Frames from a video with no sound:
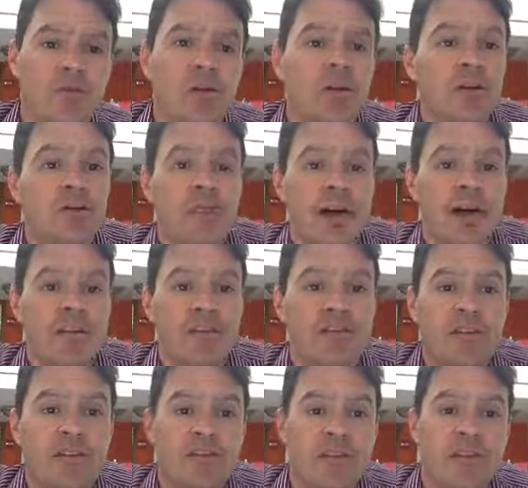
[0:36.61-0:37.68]
where you'll find the
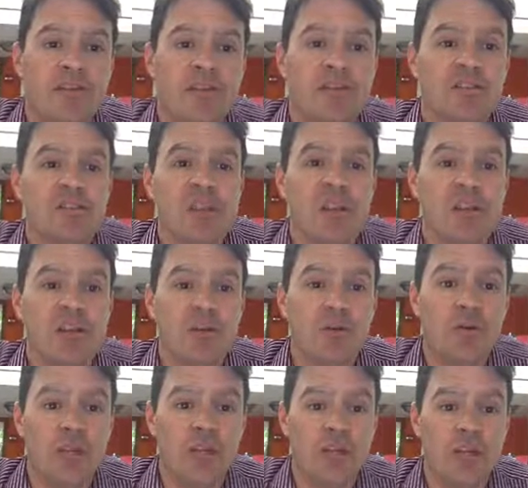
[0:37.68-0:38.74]
resources that
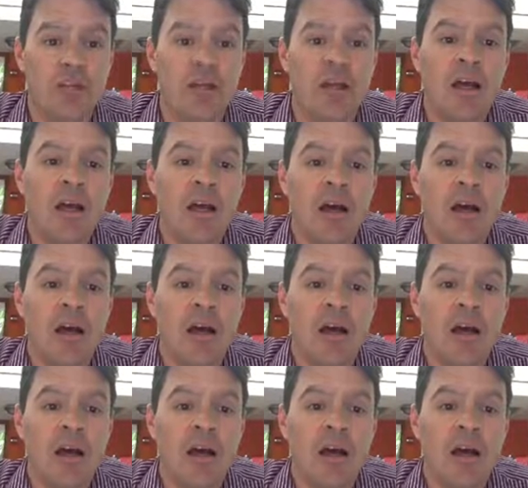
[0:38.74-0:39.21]
you need